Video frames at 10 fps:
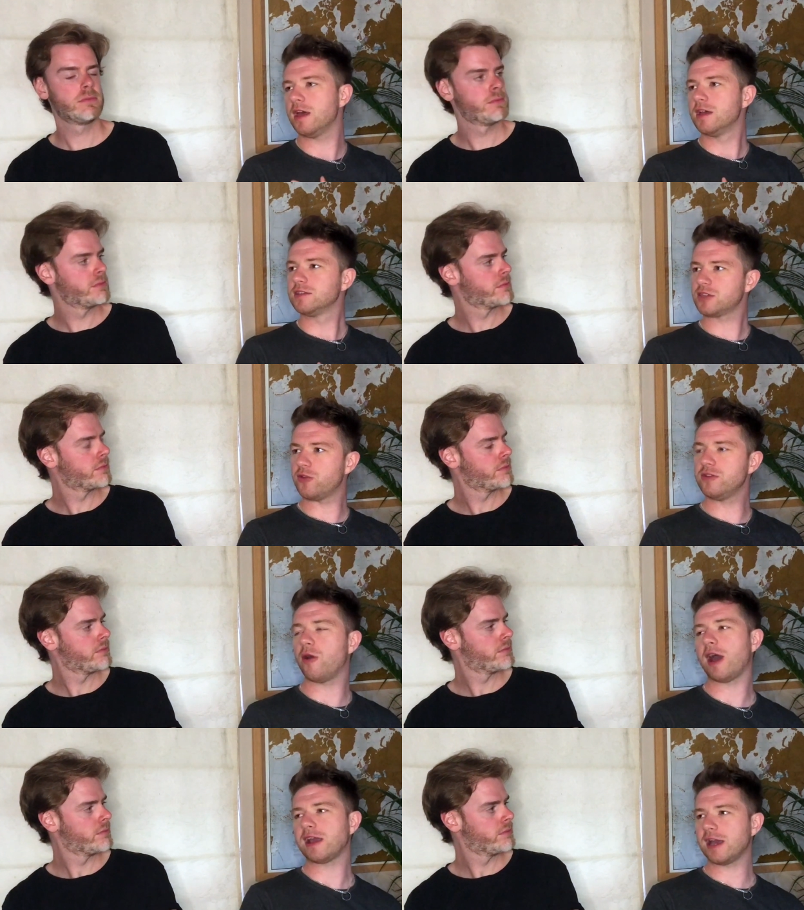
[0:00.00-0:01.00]
Speaker 1: So
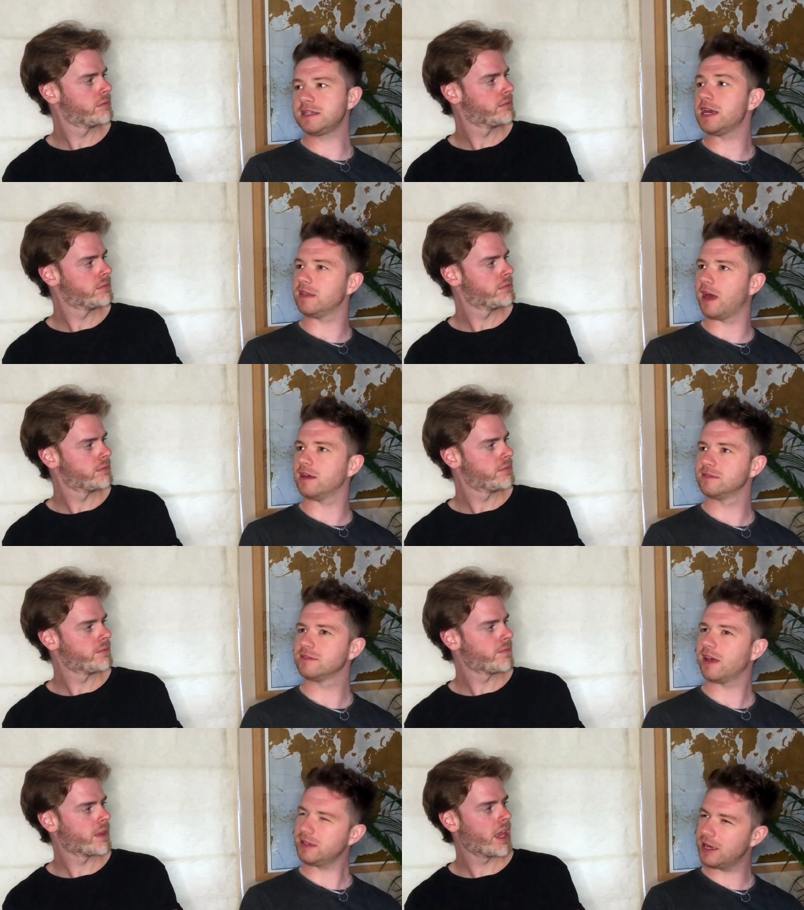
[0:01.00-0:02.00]
no, I get that.
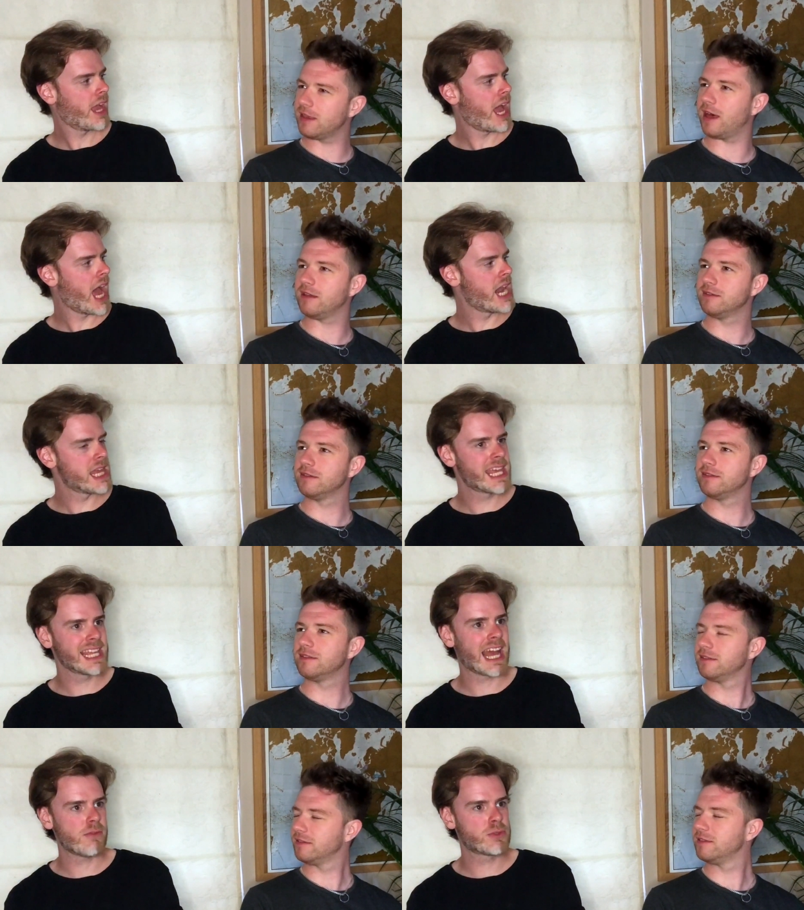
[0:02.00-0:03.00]
I get that.
Speaker 2: And I
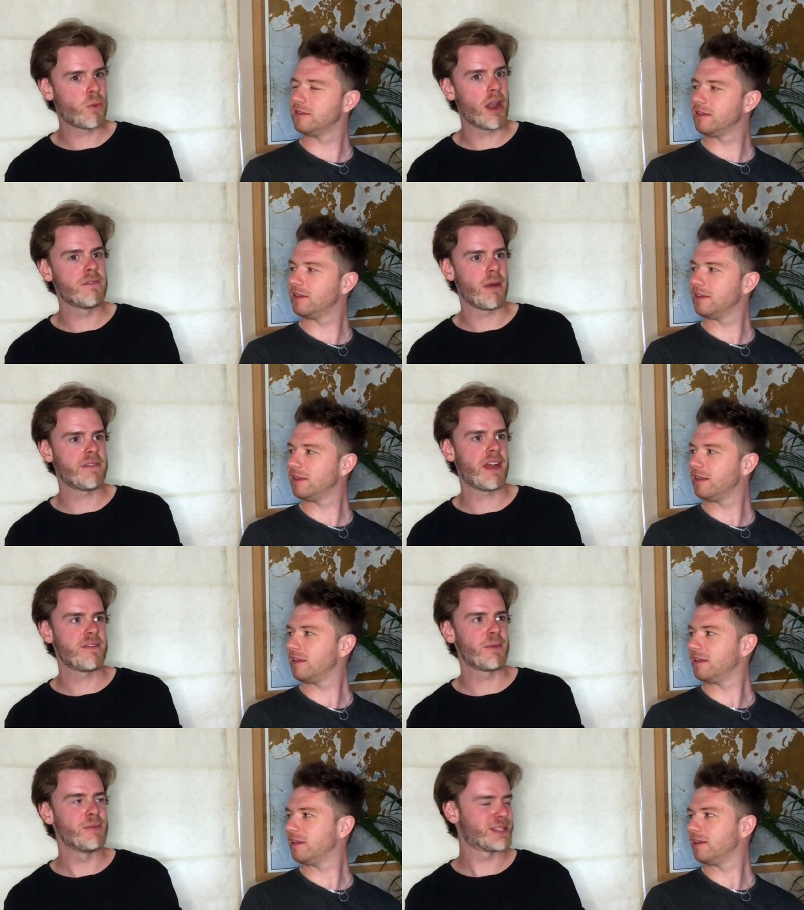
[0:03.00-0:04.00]
think that was one of my
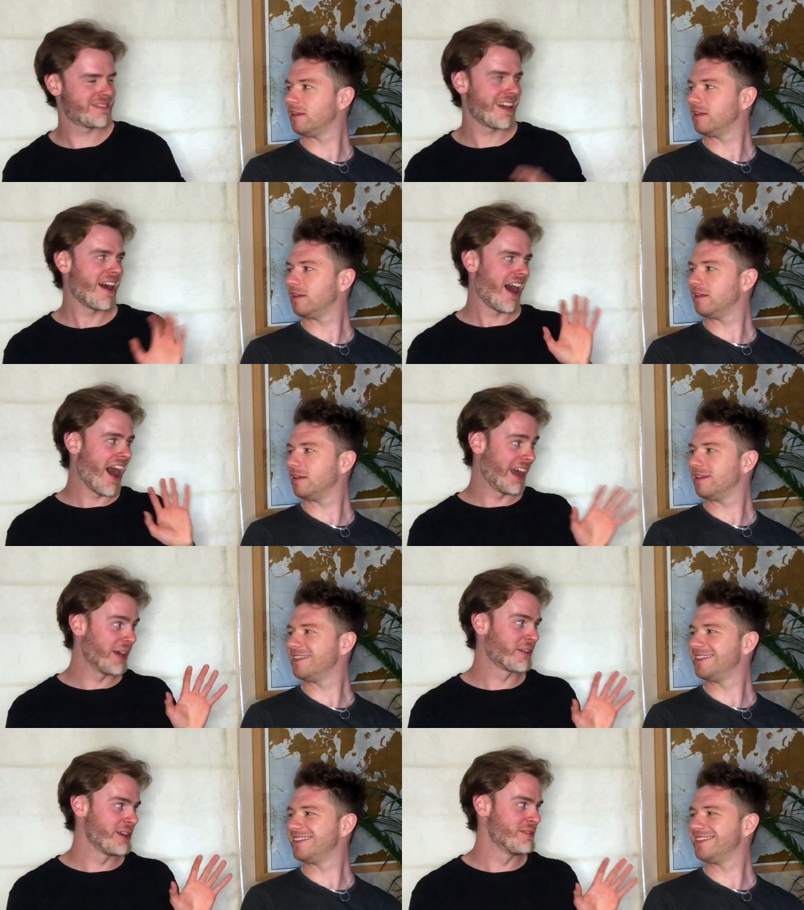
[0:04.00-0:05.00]
favourite moments. I
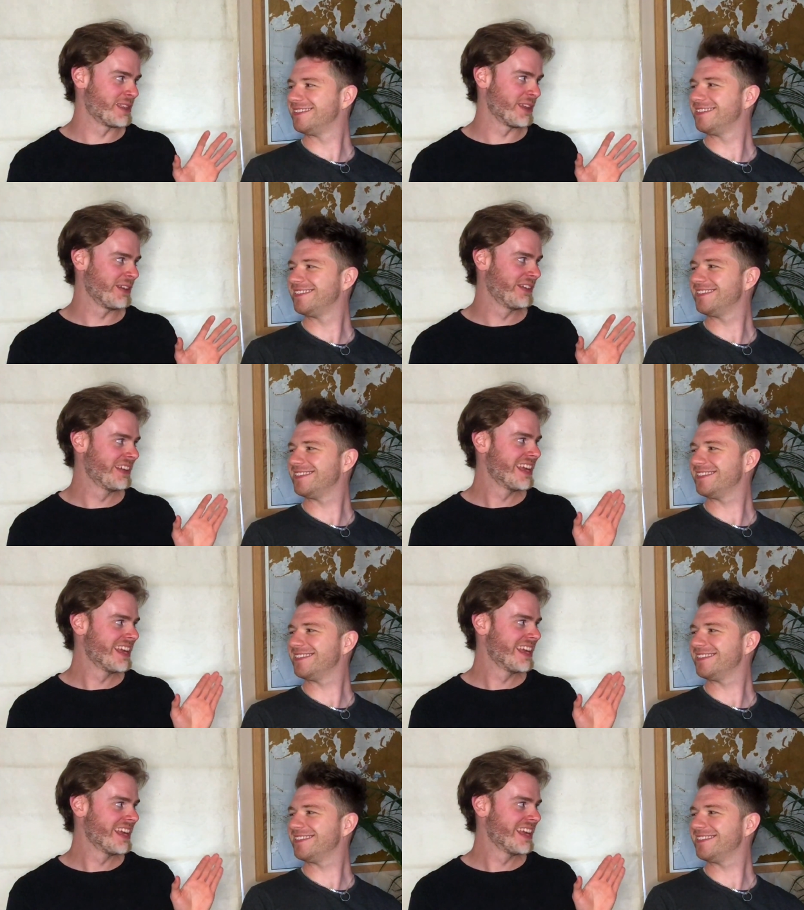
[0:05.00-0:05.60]
agree with you